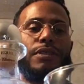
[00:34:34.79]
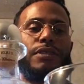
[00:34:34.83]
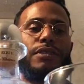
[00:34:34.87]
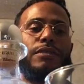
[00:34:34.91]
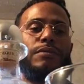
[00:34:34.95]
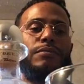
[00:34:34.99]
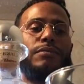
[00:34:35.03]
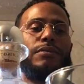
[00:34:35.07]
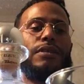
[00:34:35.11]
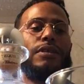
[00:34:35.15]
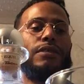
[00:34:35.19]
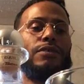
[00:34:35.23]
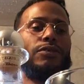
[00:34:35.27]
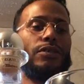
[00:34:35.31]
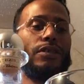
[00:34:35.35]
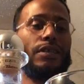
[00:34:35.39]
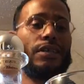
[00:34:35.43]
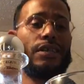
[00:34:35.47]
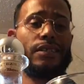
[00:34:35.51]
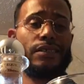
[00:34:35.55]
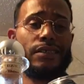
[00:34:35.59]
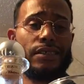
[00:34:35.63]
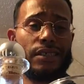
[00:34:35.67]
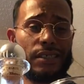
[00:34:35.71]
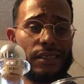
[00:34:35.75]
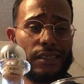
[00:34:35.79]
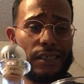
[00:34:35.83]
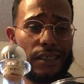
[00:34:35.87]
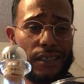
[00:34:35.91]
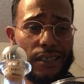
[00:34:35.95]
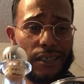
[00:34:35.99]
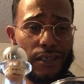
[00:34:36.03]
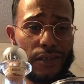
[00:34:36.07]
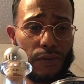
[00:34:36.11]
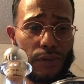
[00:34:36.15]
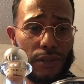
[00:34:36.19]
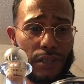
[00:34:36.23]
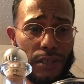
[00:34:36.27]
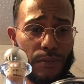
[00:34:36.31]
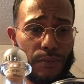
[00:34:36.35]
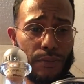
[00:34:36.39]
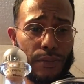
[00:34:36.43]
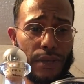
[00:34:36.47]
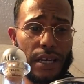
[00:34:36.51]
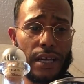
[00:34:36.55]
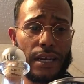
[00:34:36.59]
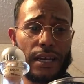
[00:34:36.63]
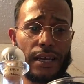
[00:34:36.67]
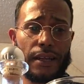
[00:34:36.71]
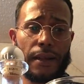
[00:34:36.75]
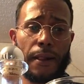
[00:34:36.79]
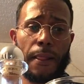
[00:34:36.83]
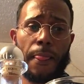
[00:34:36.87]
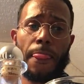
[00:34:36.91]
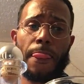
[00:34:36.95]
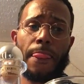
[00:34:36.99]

Sometimes you gotta take the good with the bad,